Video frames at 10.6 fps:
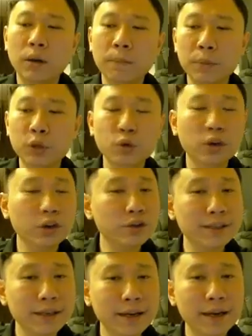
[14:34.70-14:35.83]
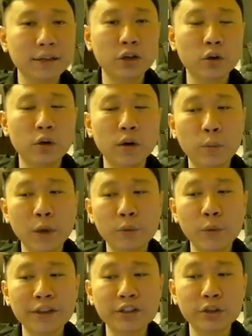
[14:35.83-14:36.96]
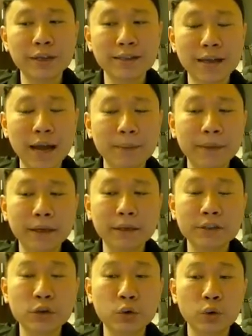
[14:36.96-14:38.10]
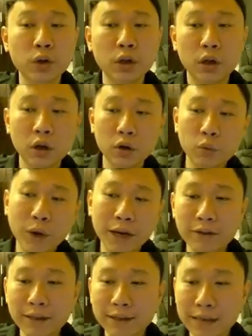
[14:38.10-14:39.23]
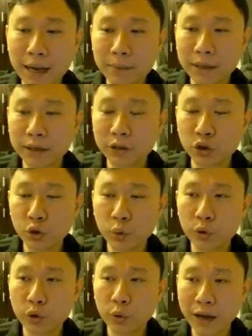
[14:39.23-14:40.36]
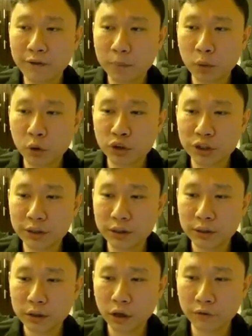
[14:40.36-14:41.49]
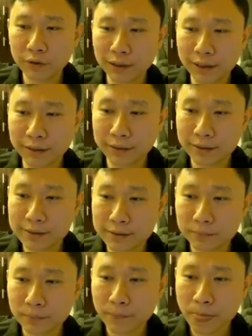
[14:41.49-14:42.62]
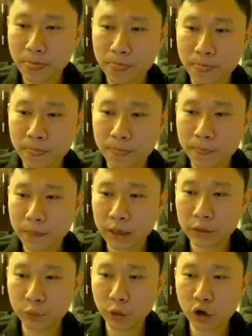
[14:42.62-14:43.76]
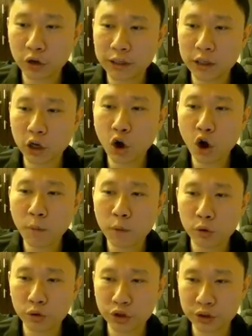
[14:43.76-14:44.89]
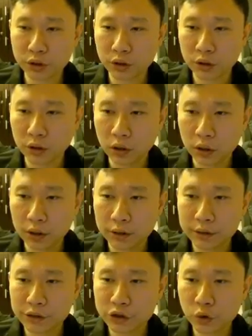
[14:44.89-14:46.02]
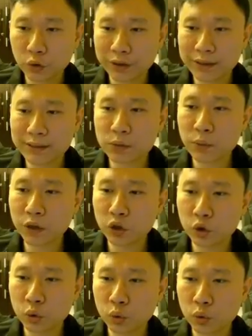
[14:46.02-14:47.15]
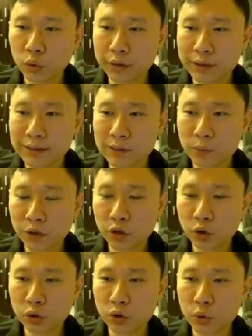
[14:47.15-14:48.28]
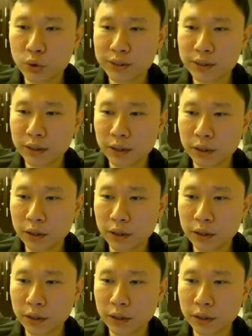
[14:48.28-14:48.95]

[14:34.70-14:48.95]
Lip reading: do not use it yet. Wait until there's an update. So whenever there's an update, you have a potion of like this. We call it the core potion. So this is when you use the